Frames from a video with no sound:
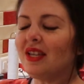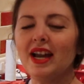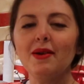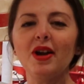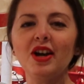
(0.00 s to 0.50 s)

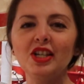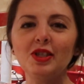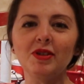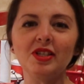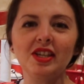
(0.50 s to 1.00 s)
And my
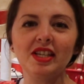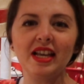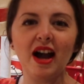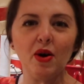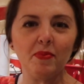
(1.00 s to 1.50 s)
husband
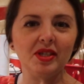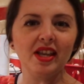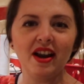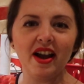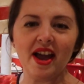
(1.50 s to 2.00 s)
sees how
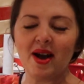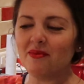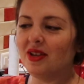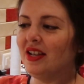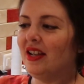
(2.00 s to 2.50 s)
upset I am,